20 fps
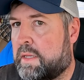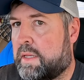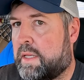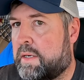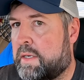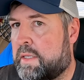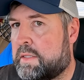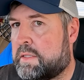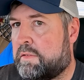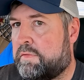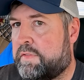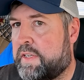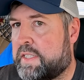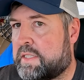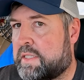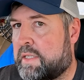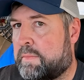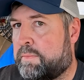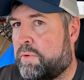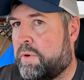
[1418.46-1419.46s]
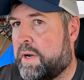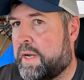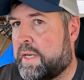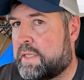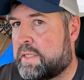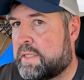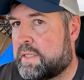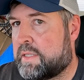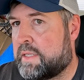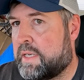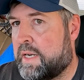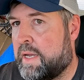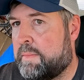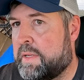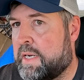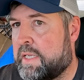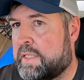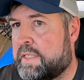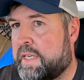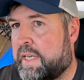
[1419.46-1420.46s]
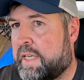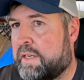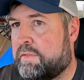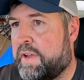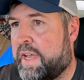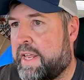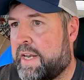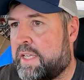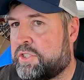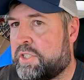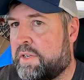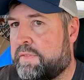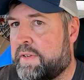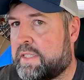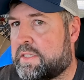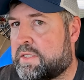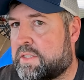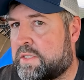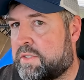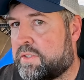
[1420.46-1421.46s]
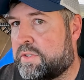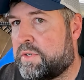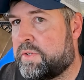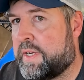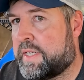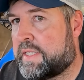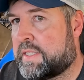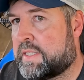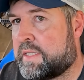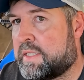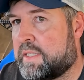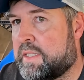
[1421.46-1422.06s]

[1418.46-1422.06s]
There is a vista point, and I'm going to take advantage of it. Screw it.